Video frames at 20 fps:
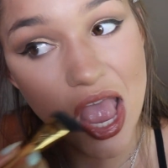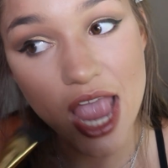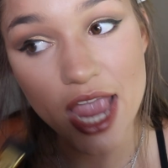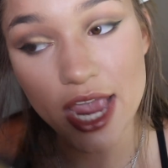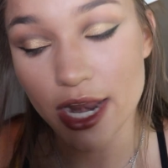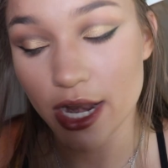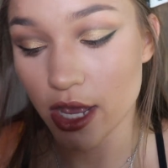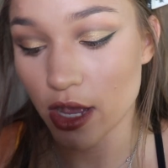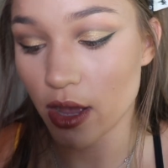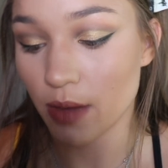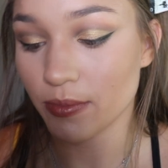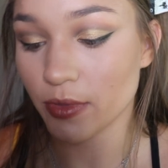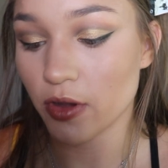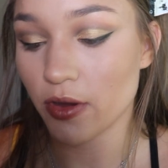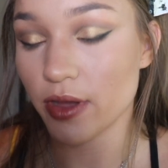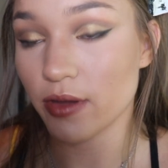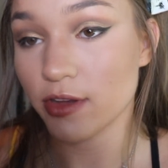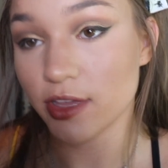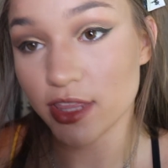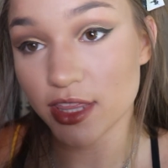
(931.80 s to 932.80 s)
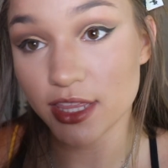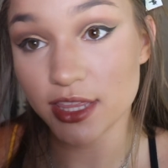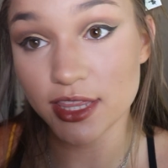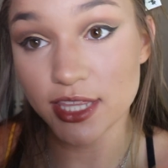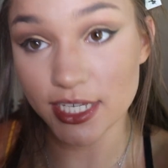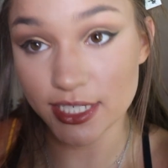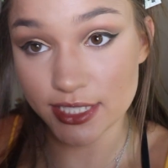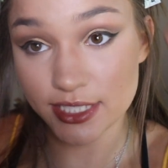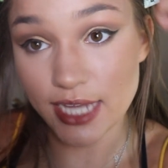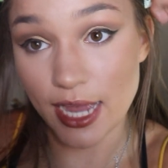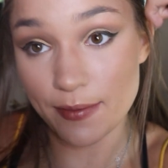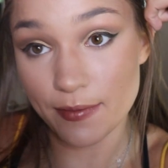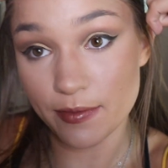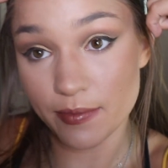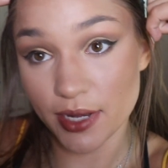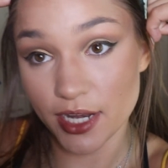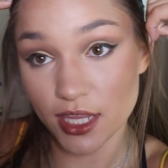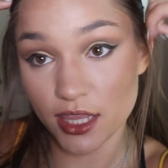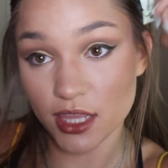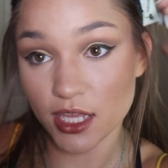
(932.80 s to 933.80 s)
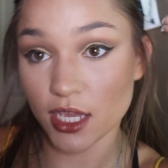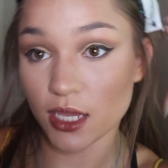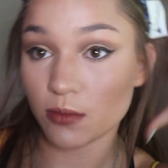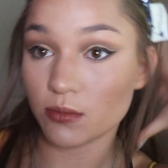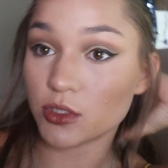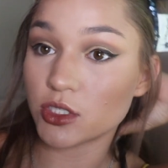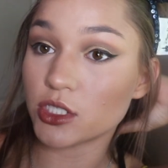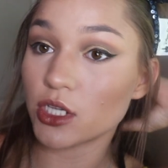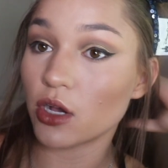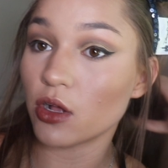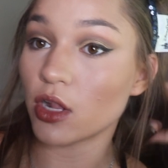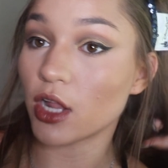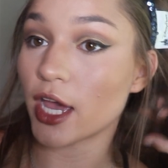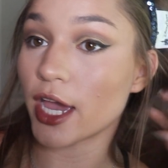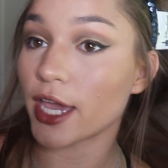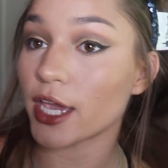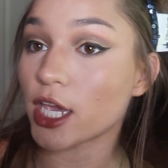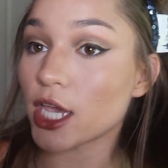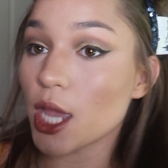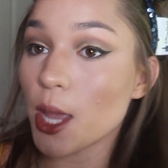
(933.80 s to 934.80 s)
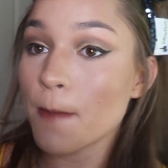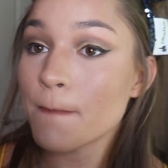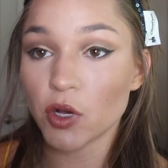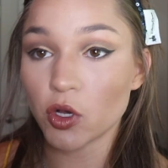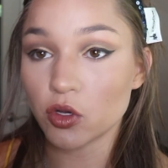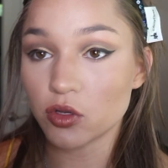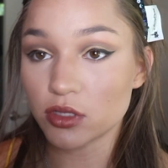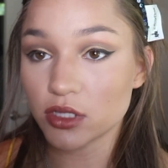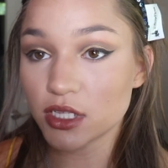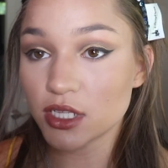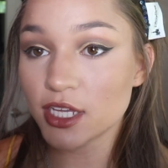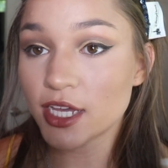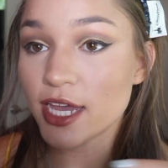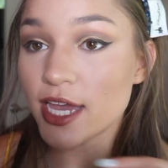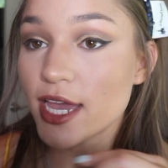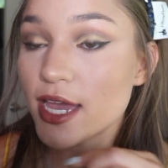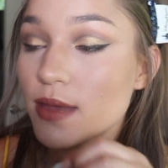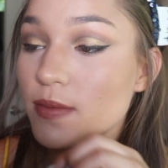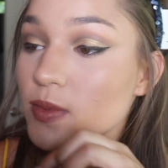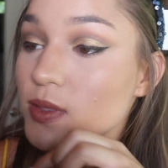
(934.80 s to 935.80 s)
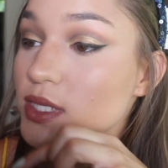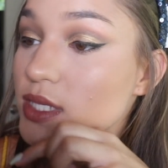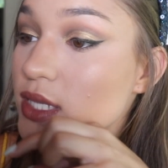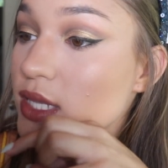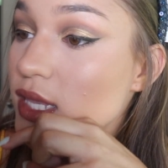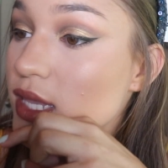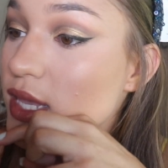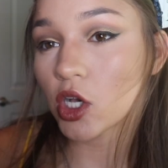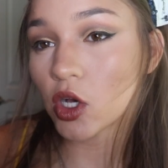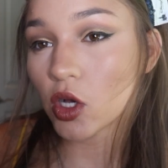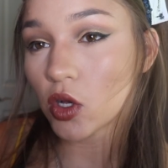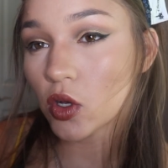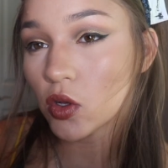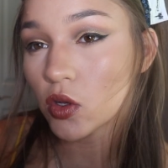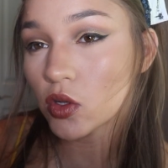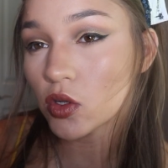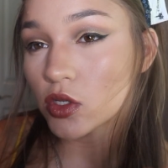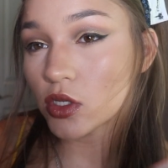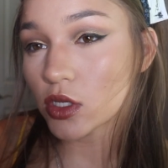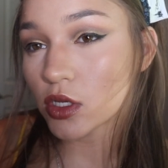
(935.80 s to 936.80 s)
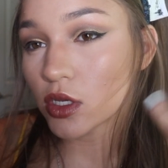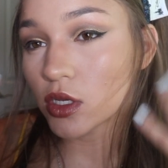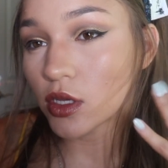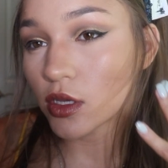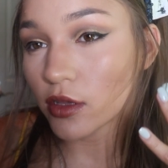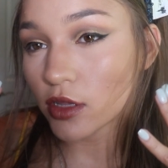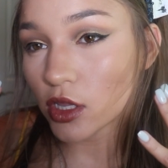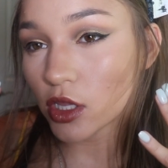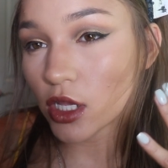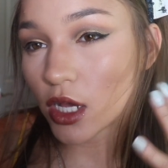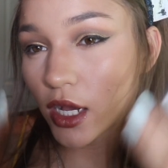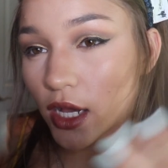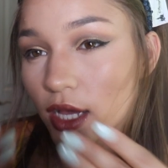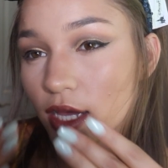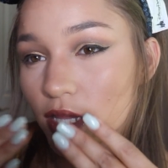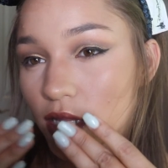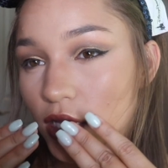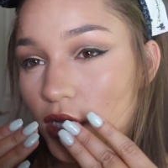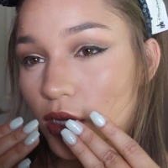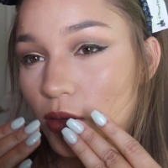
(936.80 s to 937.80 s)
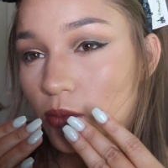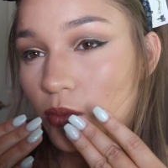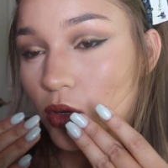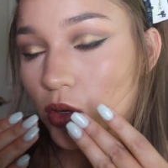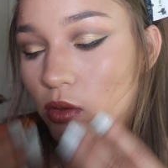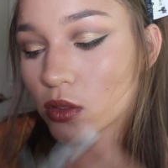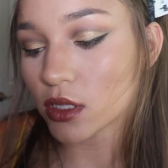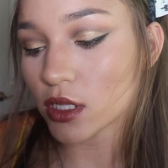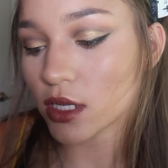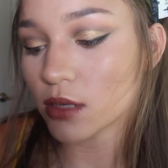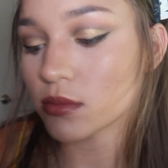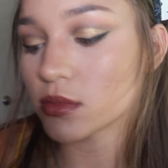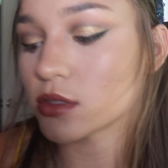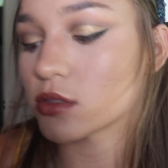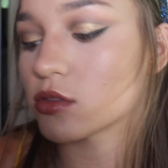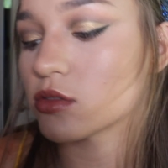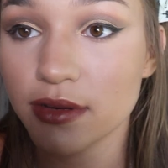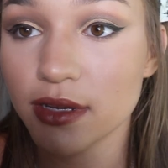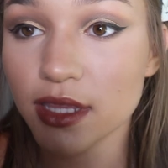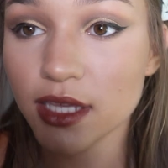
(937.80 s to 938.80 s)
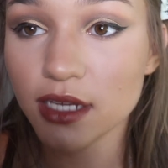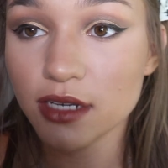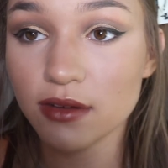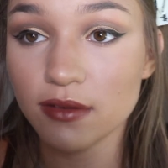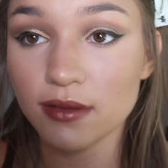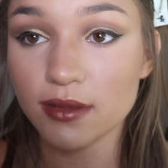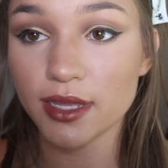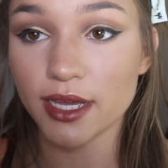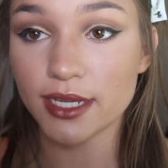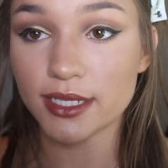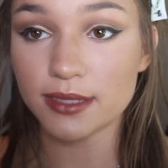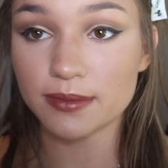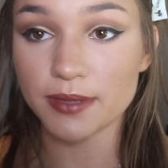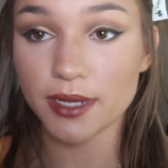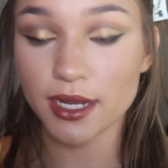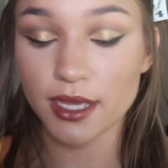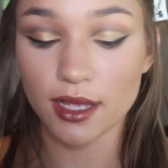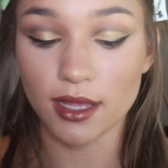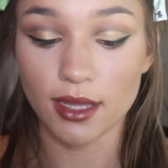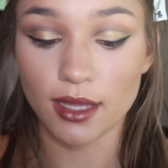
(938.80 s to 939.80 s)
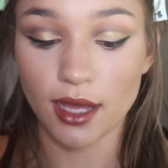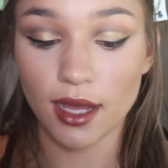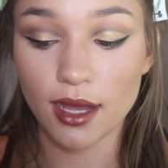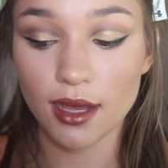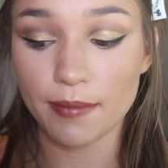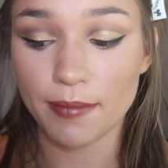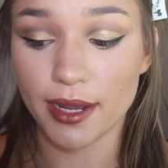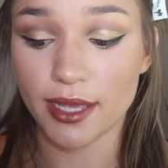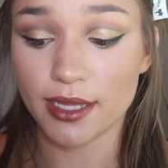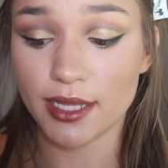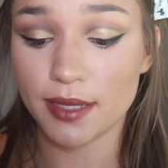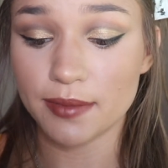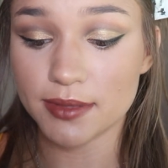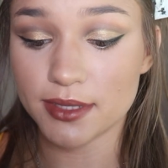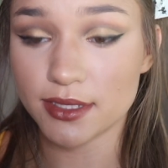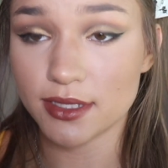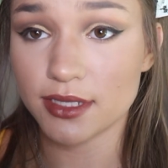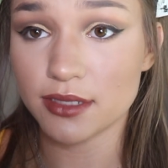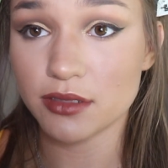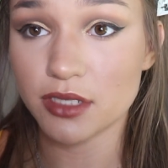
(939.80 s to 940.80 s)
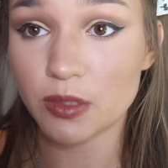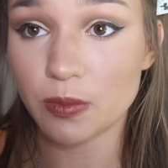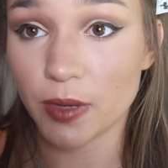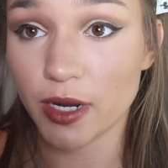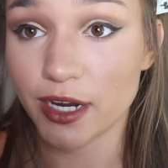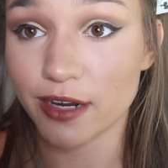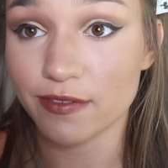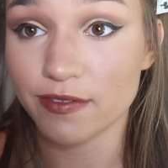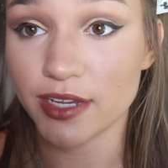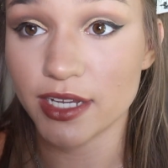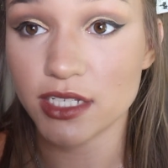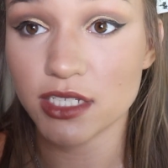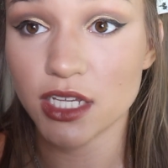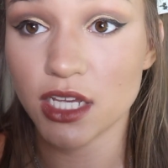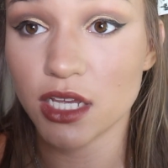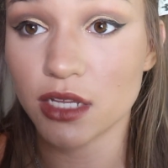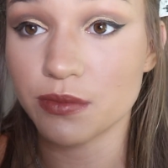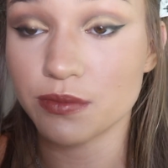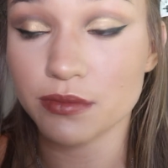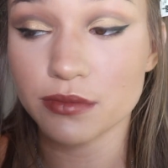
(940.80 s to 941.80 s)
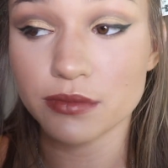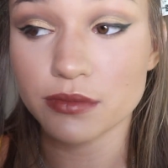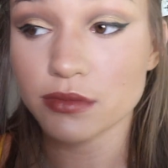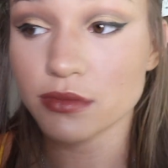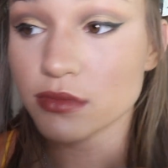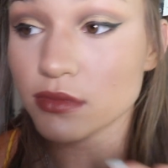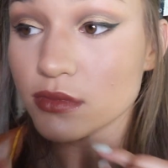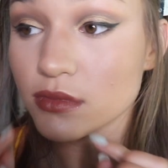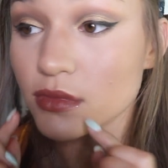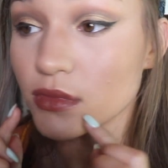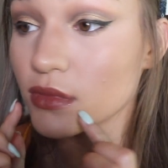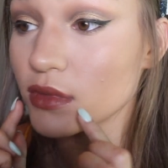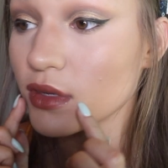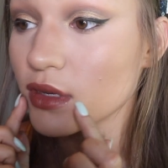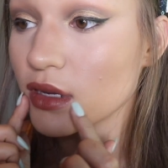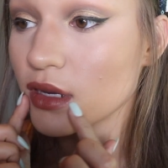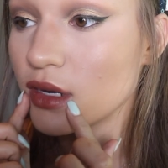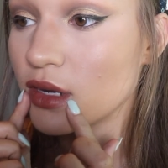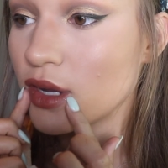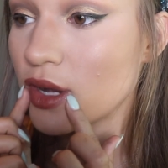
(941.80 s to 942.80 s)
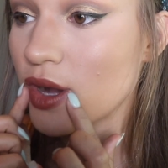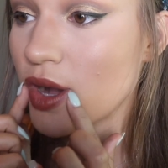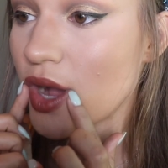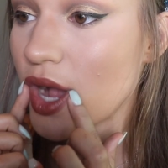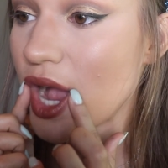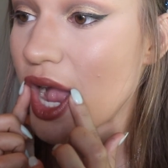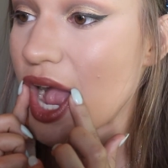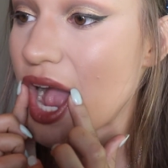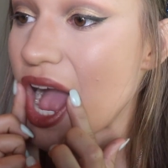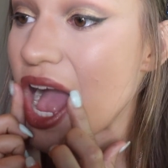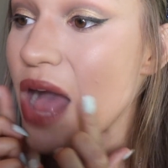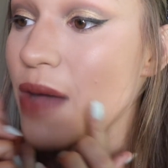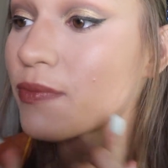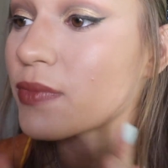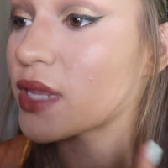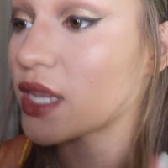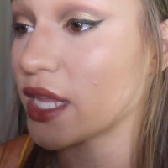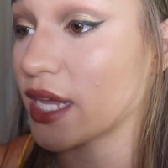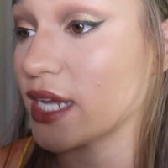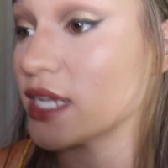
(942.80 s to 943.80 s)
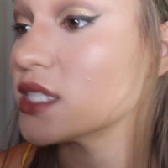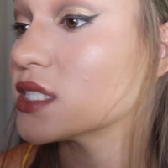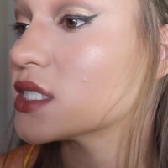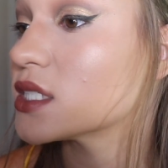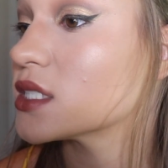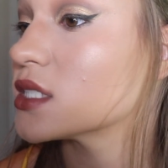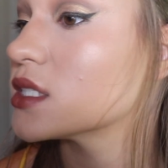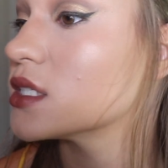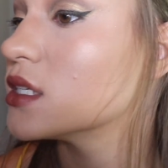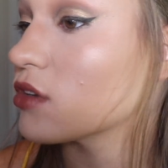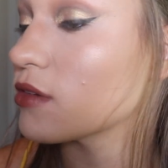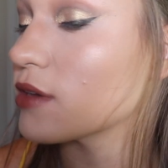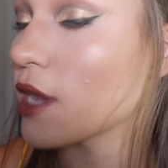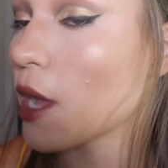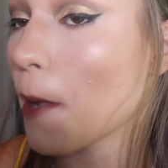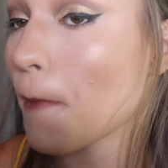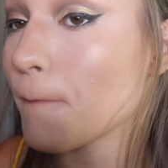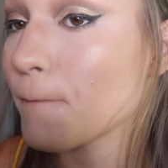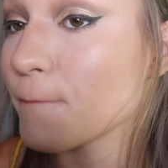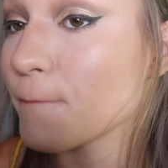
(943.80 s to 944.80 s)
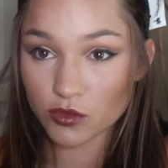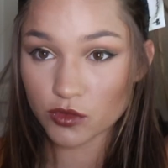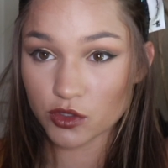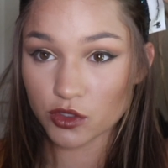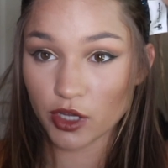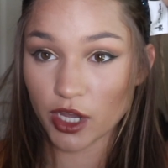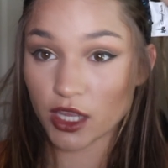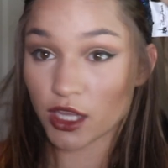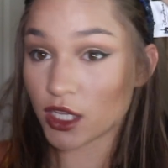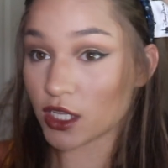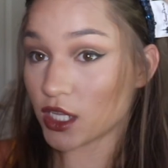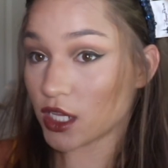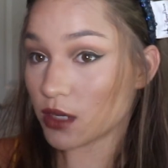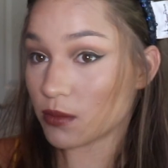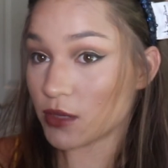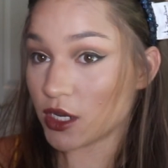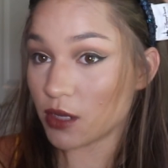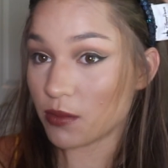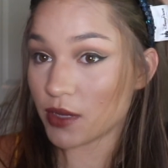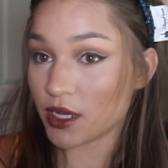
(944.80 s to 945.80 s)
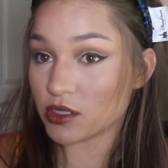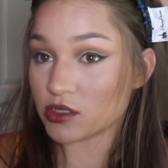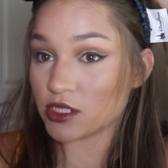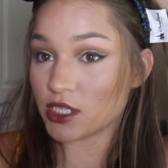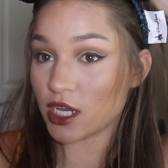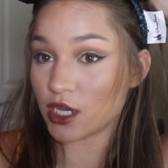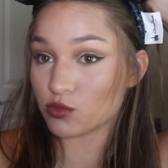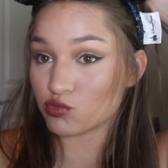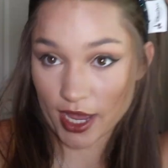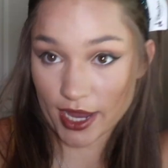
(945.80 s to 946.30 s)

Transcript: You know, I'm going with this type of mini theme. So like bold lips, gold look, bold lips. Really don't like spending a lot on my lips, so this was perfect and no complaints, for real. Do I look like Minnie Mouse yet?